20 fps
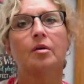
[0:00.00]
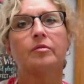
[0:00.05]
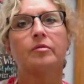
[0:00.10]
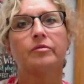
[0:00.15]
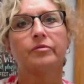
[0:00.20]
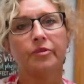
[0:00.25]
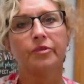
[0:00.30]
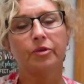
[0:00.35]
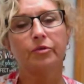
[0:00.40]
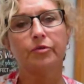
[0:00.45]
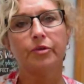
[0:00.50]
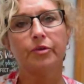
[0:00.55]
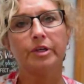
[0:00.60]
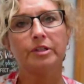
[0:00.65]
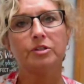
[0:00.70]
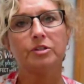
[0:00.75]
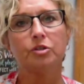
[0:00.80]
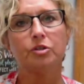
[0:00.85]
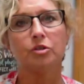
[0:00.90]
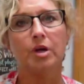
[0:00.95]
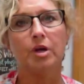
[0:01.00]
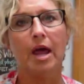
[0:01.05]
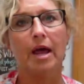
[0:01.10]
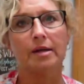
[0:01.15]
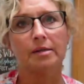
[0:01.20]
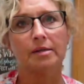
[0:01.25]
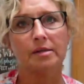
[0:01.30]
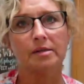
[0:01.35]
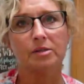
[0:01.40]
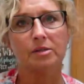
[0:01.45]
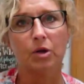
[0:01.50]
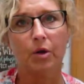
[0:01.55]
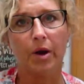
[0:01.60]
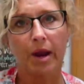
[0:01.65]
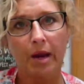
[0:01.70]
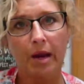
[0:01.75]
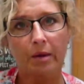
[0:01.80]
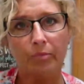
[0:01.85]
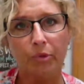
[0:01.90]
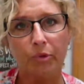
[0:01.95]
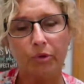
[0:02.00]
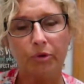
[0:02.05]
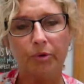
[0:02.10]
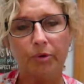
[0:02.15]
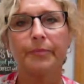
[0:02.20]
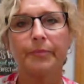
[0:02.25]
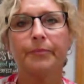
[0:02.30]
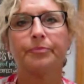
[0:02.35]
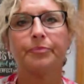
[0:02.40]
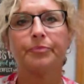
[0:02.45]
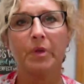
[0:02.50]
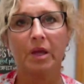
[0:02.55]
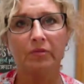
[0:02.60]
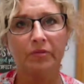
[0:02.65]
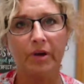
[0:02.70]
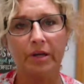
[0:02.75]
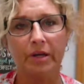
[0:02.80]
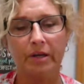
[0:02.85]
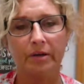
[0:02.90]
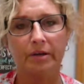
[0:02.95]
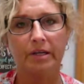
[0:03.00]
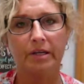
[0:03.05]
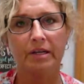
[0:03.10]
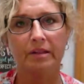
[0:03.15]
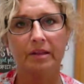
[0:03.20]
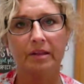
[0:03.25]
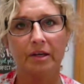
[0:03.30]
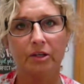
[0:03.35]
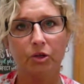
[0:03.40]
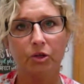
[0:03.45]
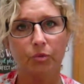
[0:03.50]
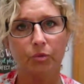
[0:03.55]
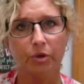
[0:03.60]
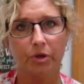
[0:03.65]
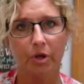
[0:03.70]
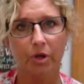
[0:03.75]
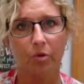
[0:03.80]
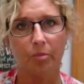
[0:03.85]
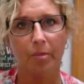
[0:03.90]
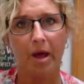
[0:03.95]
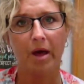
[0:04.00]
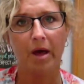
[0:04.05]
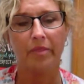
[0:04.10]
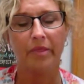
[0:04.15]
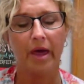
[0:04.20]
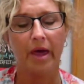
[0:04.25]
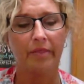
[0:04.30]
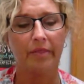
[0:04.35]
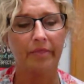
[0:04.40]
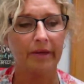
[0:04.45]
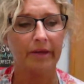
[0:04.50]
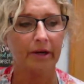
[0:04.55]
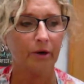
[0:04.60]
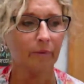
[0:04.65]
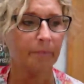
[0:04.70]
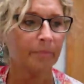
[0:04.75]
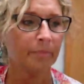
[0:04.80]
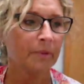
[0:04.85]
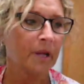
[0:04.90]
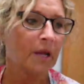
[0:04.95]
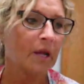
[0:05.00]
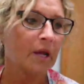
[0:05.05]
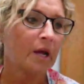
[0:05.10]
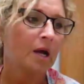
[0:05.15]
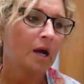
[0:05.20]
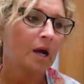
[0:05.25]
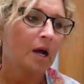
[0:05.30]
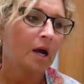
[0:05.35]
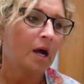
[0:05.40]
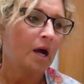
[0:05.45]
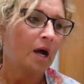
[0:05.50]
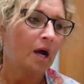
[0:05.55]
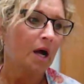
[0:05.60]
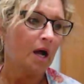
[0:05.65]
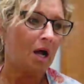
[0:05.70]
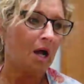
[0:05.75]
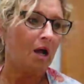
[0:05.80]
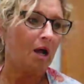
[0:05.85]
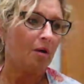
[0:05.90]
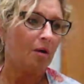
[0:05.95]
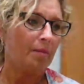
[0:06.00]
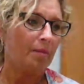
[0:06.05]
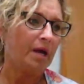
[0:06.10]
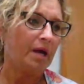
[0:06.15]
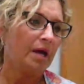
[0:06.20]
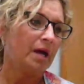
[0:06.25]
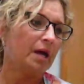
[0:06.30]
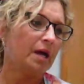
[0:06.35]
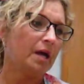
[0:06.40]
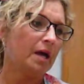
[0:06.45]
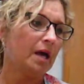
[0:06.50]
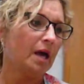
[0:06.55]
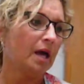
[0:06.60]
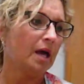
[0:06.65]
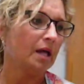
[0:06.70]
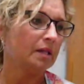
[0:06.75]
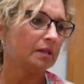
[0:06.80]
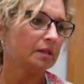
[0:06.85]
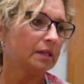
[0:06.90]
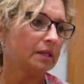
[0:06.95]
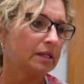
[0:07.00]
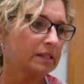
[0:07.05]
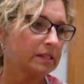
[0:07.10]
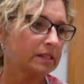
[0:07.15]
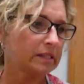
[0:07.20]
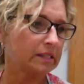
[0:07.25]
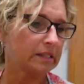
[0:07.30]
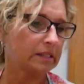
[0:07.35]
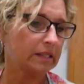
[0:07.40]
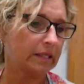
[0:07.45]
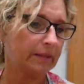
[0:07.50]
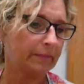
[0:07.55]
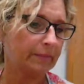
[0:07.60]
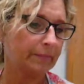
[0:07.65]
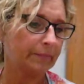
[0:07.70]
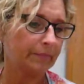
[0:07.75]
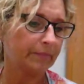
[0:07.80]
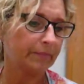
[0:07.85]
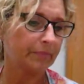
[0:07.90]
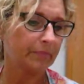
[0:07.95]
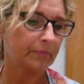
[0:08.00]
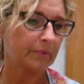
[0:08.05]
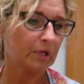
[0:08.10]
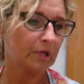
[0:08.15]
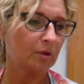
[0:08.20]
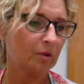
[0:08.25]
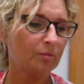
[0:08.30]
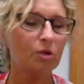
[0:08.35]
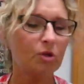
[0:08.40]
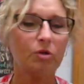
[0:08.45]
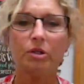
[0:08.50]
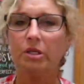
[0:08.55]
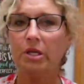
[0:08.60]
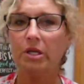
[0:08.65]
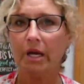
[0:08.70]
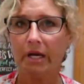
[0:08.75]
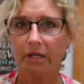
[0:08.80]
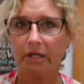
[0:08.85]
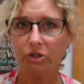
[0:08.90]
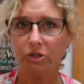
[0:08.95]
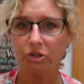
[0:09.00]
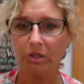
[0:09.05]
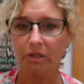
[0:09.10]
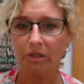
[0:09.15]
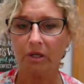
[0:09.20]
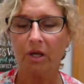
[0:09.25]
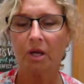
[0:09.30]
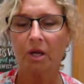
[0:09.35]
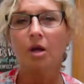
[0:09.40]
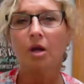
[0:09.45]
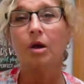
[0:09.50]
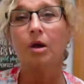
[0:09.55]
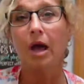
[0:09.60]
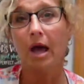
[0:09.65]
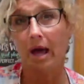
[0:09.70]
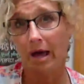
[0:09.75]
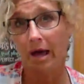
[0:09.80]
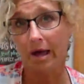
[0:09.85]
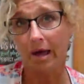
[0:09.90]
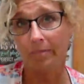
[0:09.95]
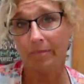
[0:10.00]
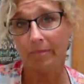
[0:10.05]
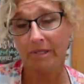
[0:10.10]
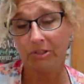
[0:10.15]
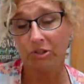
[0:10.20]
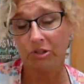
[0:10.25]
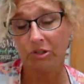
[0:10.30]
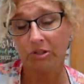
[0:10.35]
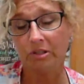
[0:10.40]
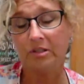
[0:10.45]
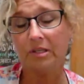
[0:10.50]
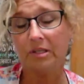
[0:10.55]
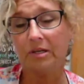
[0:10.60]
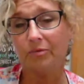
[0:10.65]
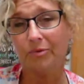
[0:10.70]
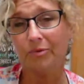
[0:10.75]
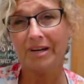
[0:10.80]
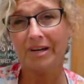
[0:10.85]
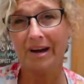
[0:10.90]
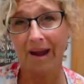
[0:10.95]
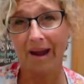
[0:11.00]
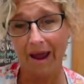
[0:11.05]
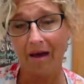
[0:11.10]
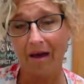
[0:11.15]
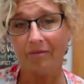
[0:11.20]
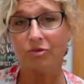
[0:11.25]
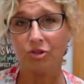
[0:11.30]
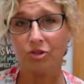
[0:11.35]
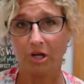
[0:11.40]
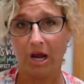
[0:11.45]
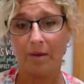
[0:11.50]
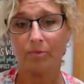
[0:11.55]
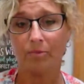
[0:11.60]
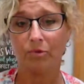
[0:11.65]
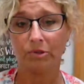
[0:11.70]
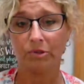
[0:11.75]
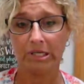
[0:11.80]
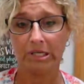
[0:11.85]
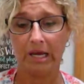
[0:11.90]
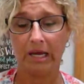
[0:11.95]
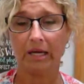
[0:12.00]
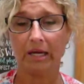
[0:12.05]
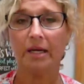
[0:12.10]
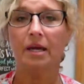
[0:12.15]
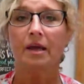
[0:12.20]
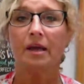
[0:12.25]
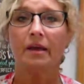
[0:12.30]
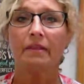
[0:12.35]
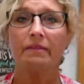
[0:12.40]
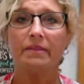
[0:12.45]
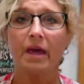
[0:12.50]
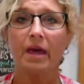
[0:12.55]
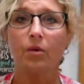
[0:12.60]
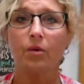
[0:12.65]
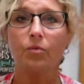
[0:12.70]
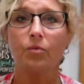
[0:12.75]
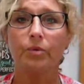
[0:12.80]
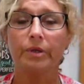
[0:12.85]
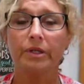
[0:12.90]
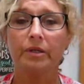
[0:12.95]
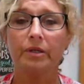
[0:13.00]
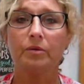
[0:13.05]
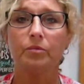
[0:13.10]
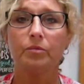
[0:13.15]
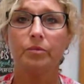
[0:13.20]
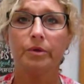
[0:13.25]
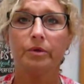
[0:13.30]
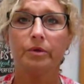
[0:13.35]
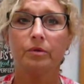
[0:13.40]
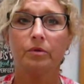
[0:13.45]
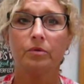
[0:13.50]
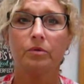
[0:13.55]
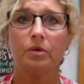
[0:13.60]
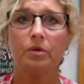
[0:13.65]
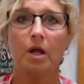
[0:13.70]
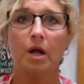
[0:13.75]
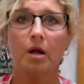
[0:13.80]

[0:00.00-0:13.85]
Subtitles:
feel free to access our handbook and find out anything you want to know about that there. Um, let's see. Communication. I mentioned that if we have chapel day, that we will,